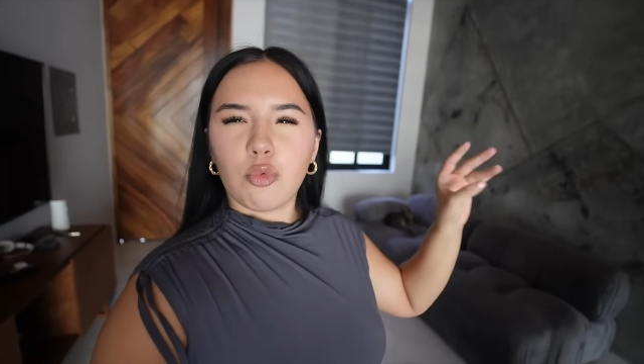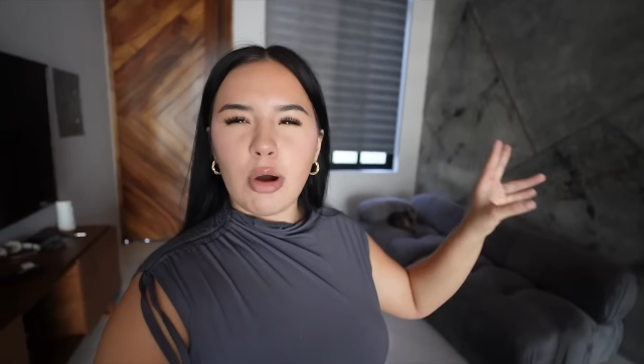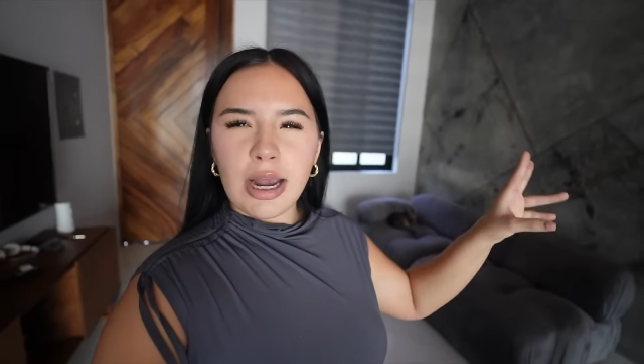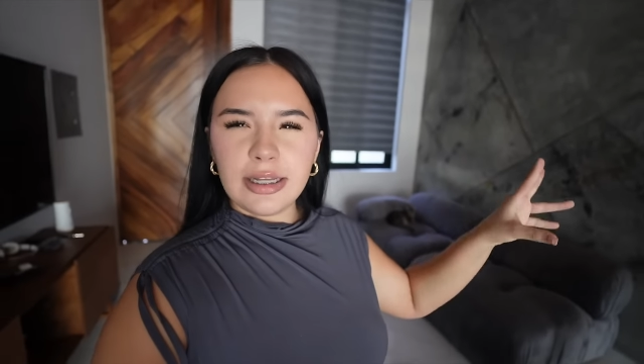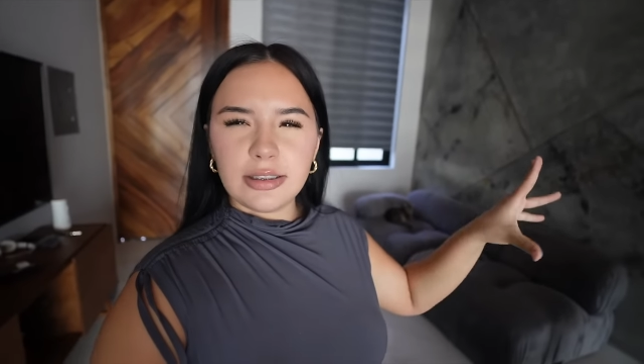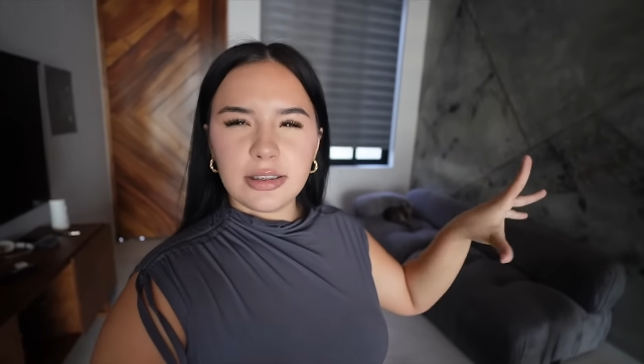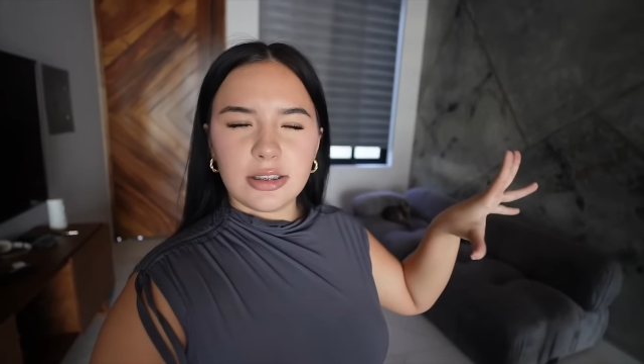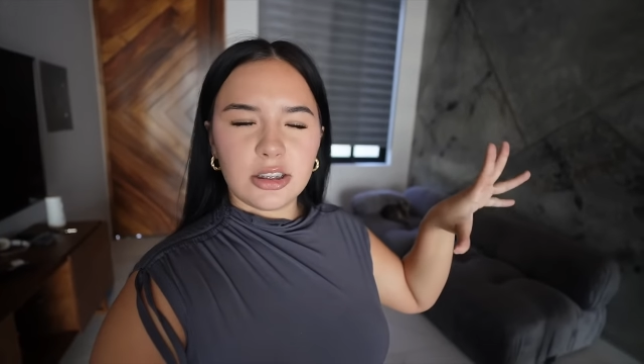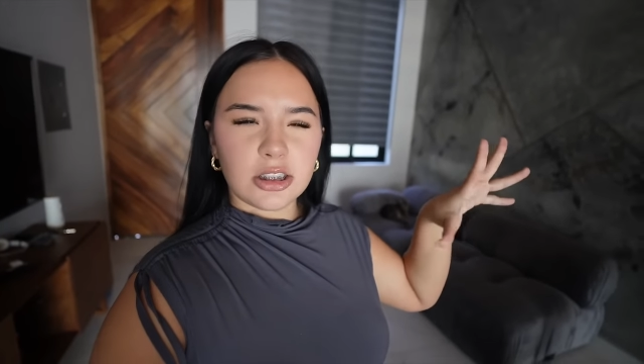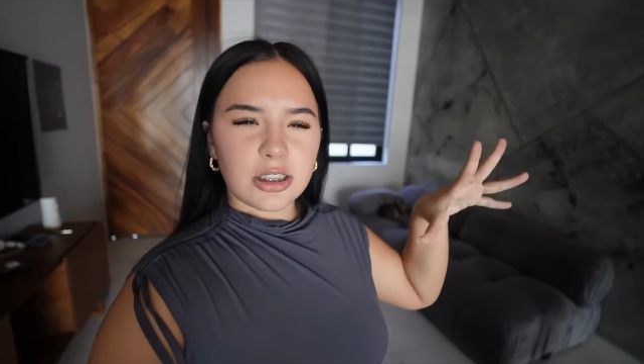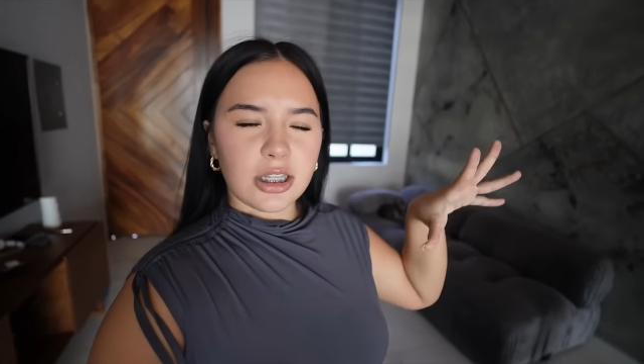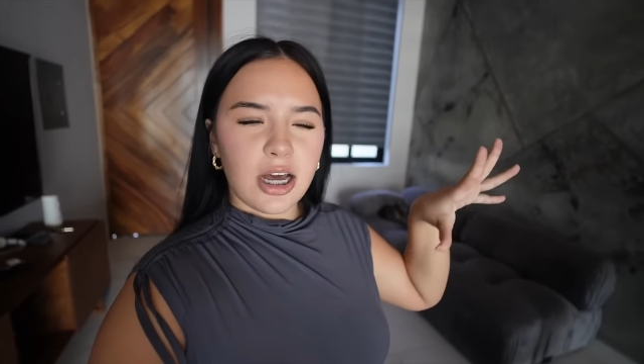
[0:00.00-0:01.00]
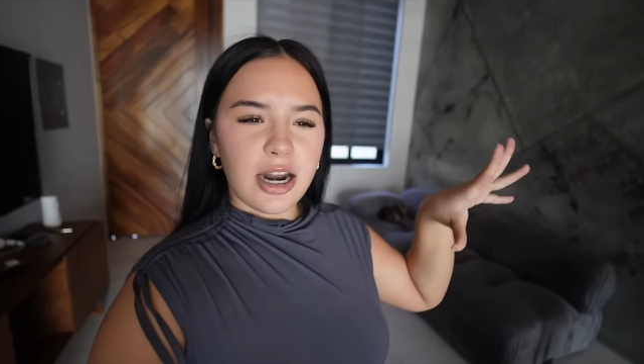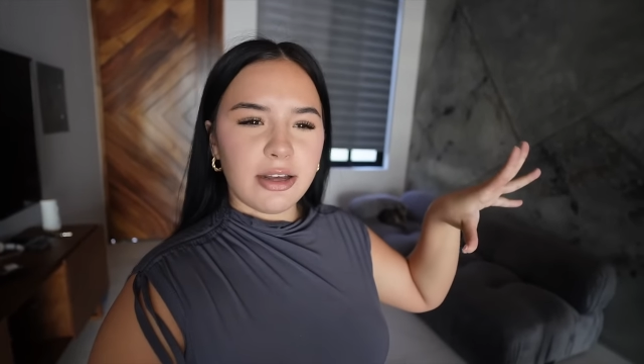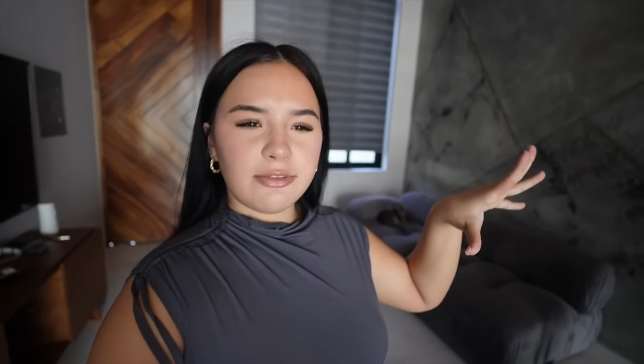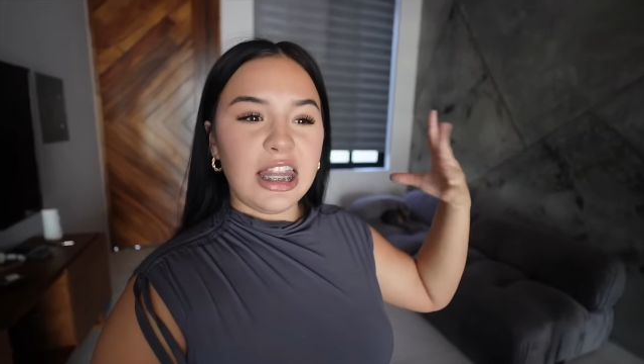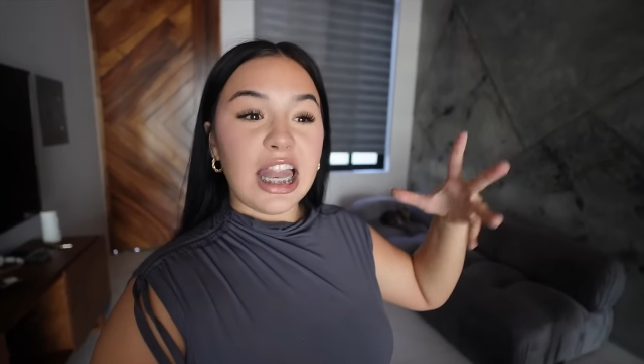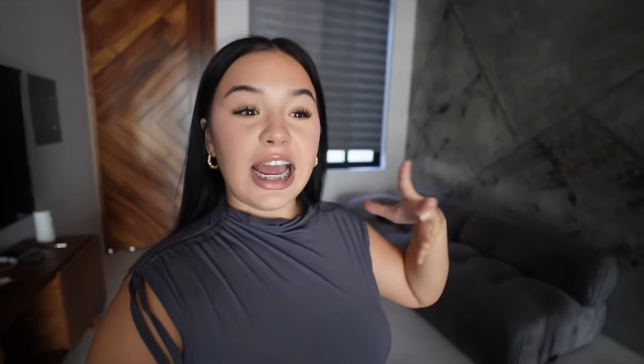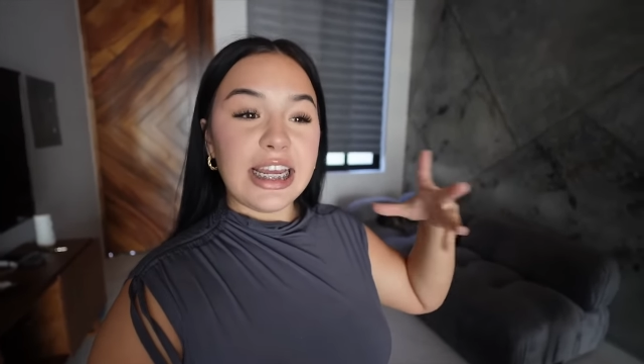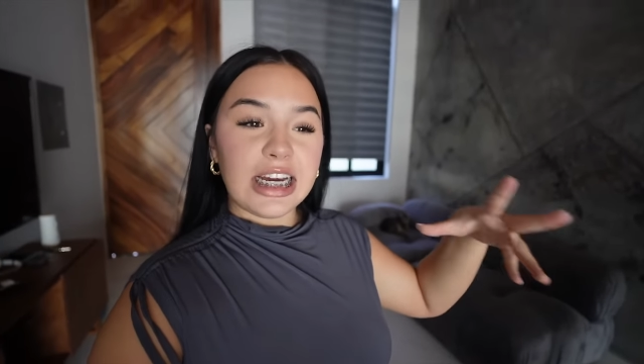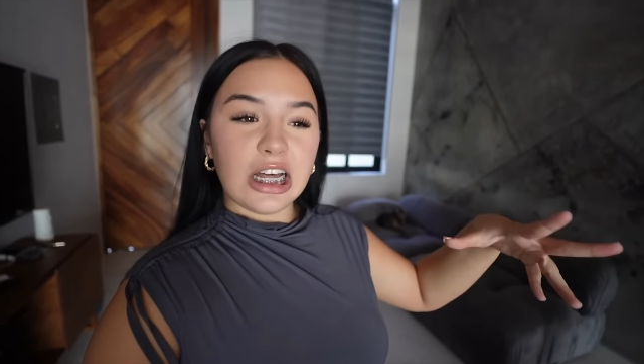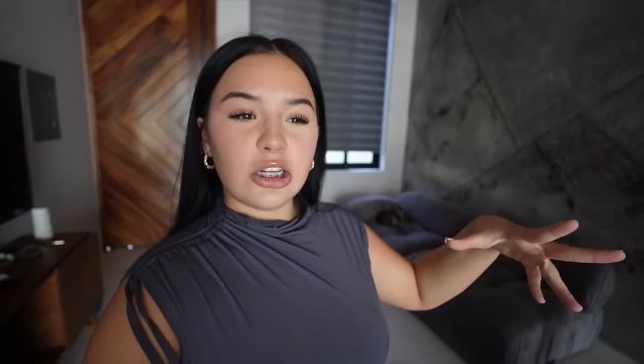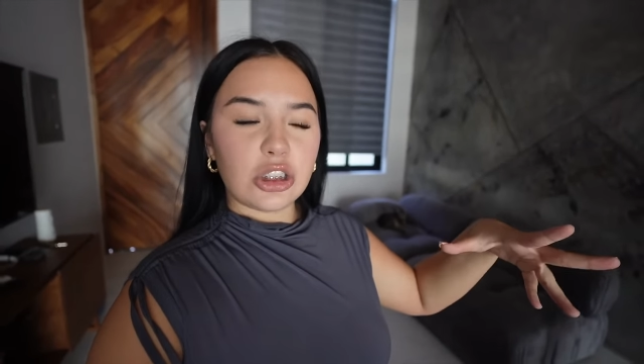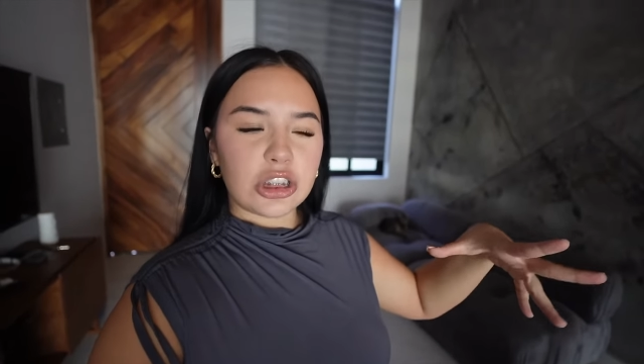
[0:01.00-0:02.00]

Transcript: whites, just a lot of light color